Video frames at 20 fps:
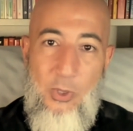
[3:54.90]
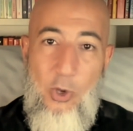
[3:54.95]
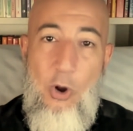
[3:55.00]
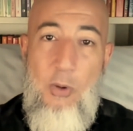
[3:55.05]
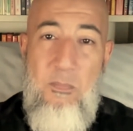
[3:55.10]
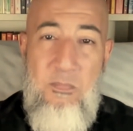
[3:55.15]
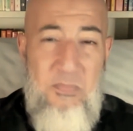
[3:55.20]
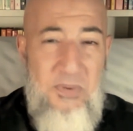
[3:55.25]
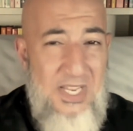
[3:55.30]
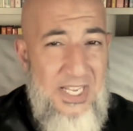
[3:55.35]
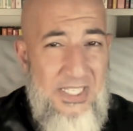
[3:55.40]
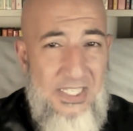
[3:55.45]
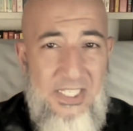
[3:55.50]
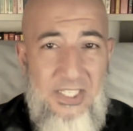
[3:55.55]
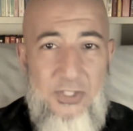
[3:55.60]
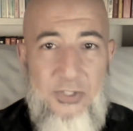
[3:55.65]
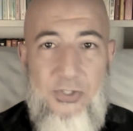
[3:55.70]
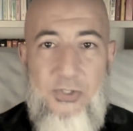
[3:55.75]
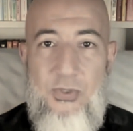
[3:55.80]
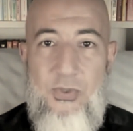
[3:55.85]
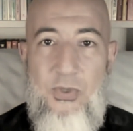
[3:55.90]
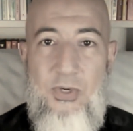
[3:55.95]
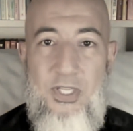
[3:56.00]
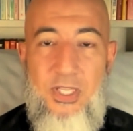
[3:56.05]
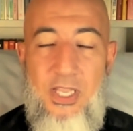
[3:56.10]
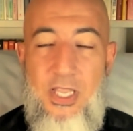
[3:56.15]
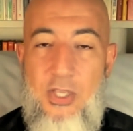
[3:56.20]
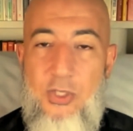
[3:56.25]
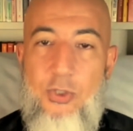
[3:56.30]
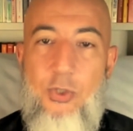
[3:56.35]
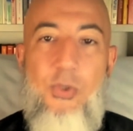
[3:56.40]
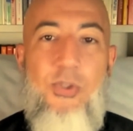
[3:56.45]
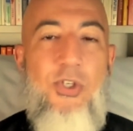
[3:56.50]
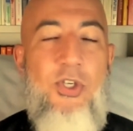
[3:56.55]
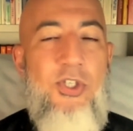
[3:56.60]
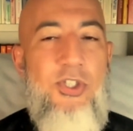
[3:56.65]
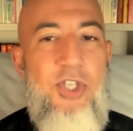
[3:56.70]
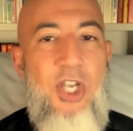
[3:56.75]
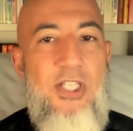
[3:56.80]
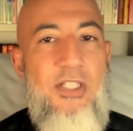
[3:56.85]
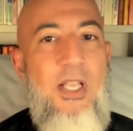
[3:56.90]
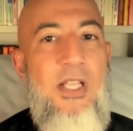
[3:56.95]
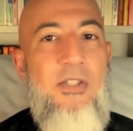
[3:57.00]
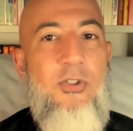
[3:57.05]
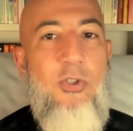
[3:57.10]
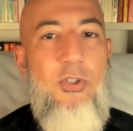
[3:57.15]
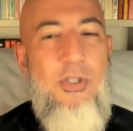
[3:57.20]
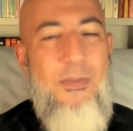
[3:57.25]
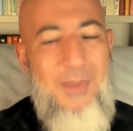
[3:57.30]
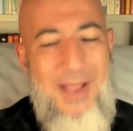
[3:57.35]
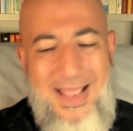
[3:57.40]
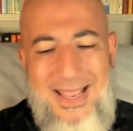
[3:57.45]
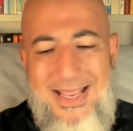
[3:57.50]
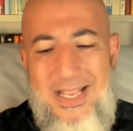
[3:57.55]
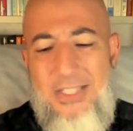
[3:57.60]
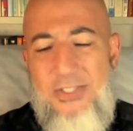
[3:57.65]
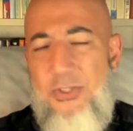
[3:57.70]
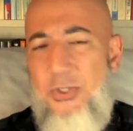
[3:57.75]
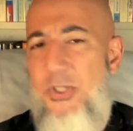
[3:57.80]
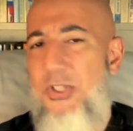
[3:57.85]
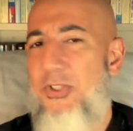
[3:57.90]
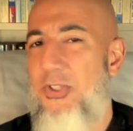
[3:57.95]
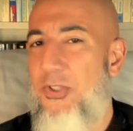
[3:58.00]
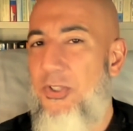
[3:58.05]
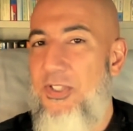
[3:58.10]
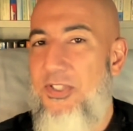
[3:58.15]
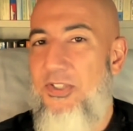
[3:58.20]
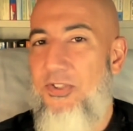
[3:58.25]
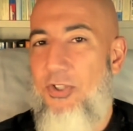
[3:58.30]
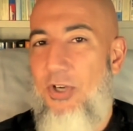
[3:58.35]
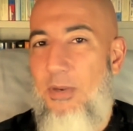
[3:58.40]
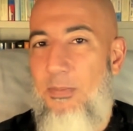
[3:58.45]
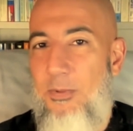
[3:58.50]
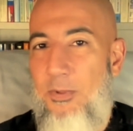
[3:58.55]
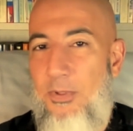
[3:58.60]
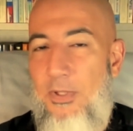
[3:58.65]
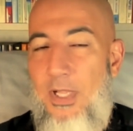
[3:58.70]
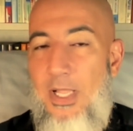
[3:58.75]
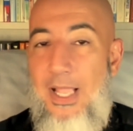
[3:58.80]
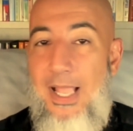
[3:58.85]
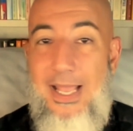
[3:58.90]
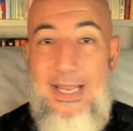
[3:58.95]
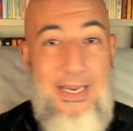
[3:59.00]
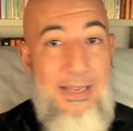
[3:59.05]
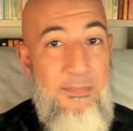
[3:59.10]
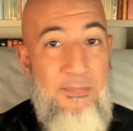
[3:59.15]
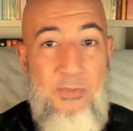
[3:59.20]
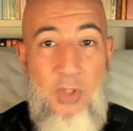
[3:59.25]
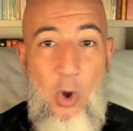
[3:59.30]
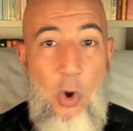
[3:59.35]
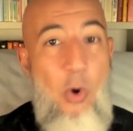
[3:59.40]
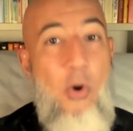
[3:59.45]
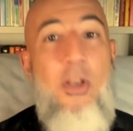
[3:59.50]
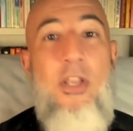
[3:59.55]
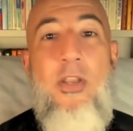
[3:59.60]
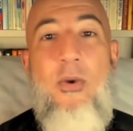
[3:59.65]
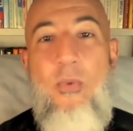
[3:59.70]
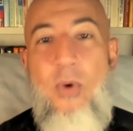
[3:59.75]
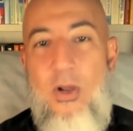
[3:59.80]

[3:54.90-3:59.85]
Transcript: Completely destroyed. So Shaitan told him, I got you into this trouble, and I'm the only